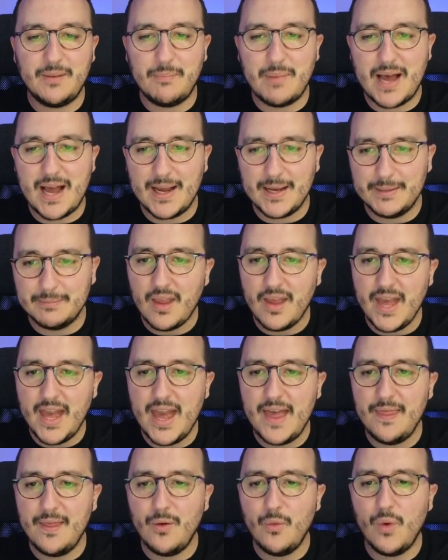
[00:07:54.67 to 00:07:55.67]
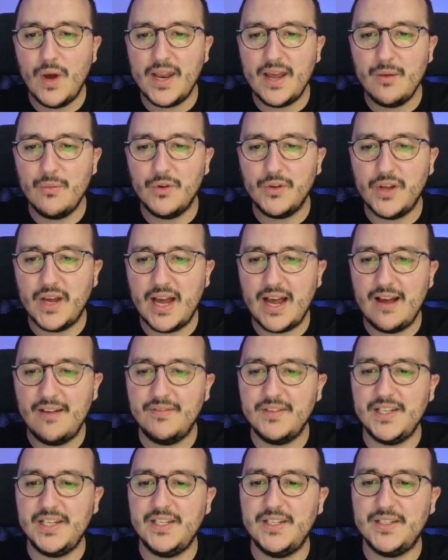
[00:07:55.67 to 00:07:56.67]
back. And what I want to
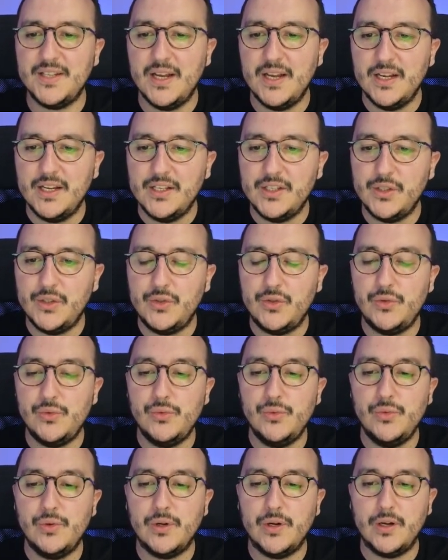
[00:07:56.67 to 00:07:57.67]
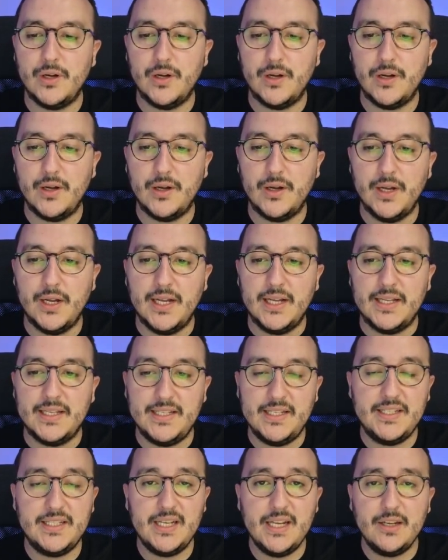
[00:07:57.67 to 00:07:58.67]
have is to uh,
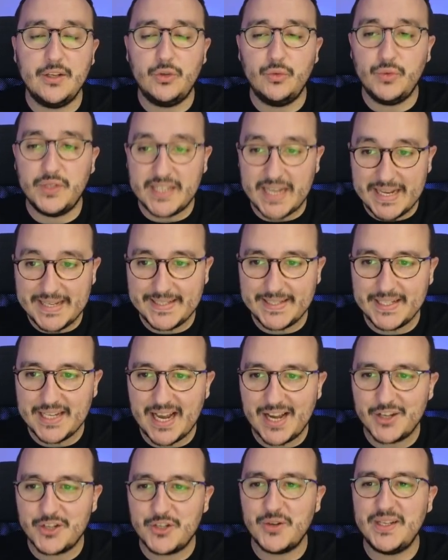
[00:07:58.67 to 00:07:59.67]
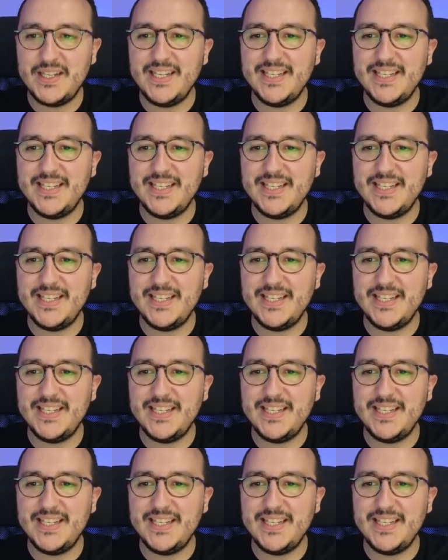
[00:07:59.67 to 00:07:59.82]
this link to test actually